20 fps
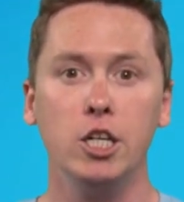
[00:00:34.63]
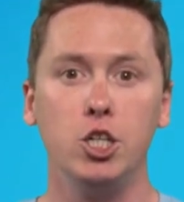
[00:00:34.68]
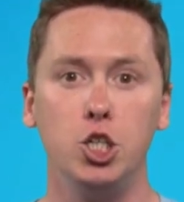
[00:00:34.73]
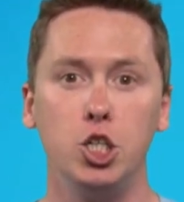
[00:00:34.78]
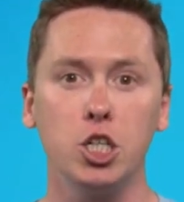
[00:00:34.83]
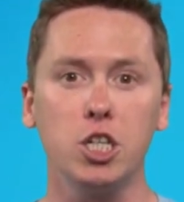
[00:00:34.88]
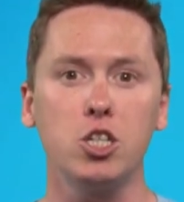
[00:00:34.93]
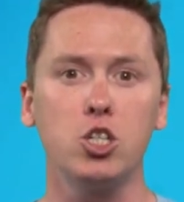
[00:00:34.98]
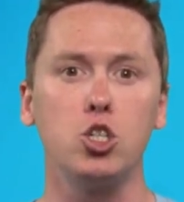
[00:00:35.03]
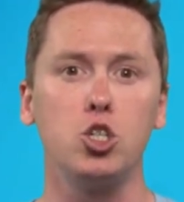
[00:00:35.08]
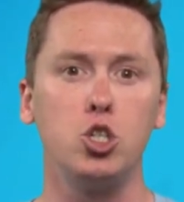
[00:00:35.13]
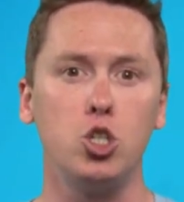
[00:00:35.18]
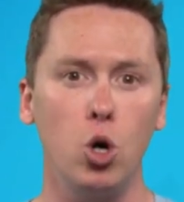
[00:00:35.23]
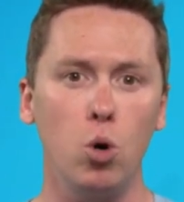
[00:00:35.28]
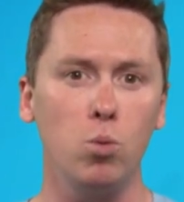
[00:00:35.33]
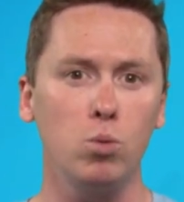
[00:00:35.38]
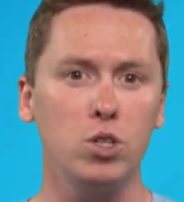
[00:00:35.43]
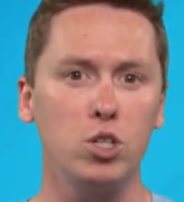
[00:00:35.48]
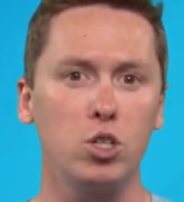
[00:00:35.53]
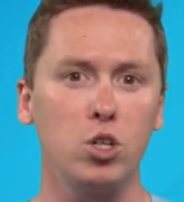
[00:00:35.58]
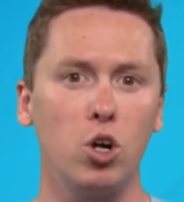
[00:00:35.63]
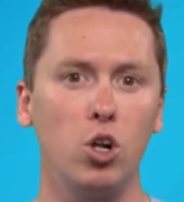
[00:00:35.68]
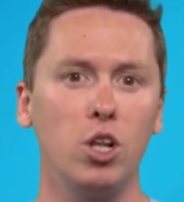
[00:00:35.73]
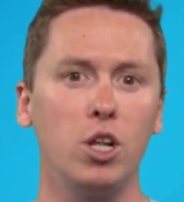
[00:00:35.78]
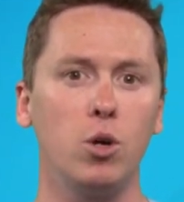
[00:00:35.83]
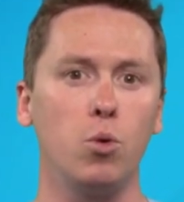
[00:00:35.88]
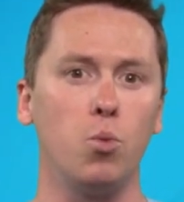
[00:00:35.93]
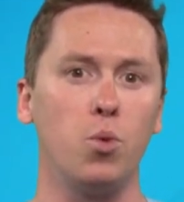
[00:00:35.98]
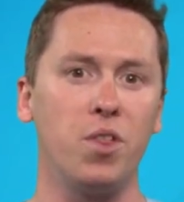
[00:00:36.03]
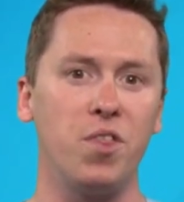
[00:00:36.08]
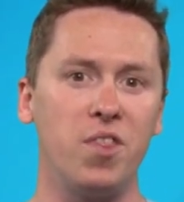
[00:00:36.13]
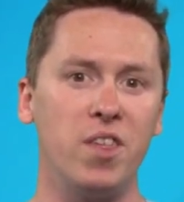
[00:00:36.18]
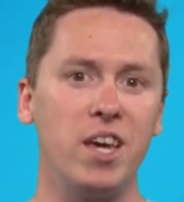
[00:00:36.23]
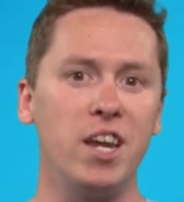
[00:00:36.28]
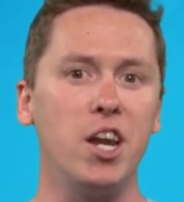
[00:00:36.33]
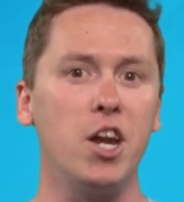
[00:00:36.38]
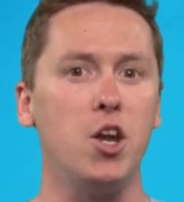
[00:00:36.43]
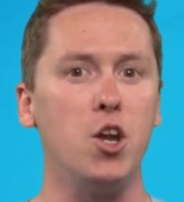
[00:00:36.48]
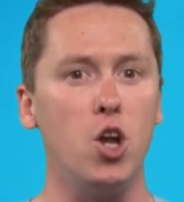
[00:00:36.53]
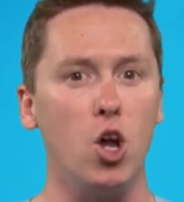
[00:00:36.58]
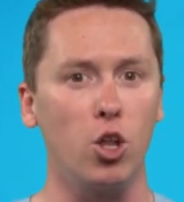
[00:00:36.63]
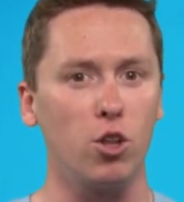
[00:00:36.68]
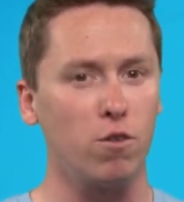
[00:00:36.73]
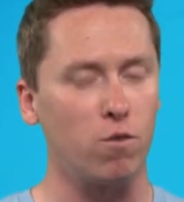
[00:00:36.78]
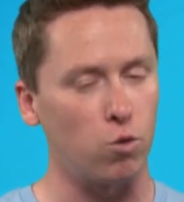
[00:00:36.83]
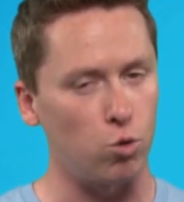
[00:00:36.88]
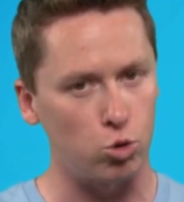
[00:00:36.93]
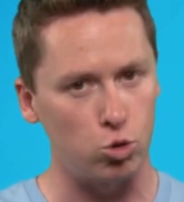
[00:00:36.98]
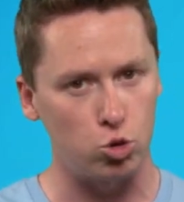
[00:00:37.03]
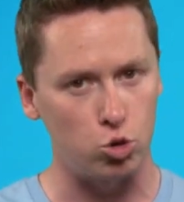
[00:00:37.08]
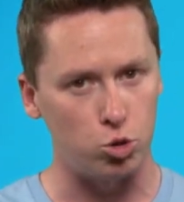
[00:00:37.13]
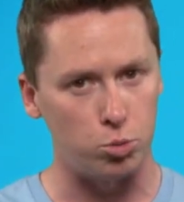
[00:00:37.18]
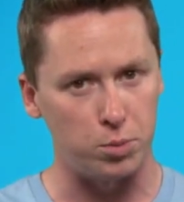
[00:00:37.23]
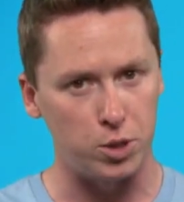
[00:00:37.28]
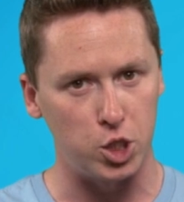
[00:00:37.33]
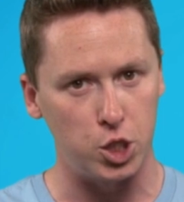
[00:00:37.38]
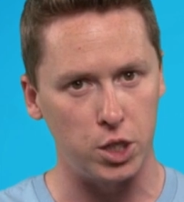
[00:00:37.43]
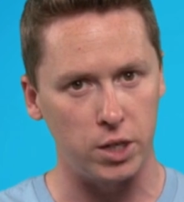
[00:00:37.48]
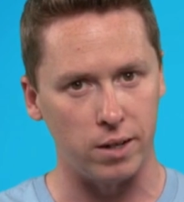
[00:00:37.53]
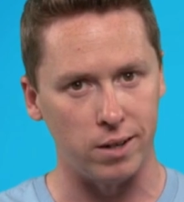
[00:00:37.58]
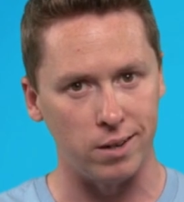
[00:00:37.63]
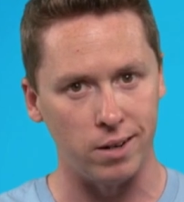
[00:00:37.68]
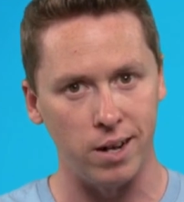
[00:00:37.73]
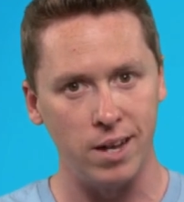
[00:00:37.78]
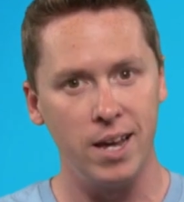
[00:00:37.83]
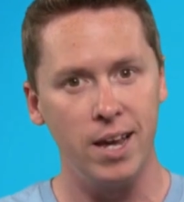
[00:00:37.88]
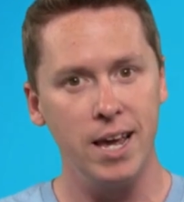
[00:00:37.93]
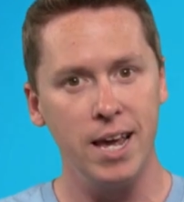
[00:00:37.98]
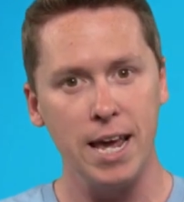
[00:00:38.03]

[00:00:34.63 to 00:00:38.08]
Just don't install it within another virtual machine.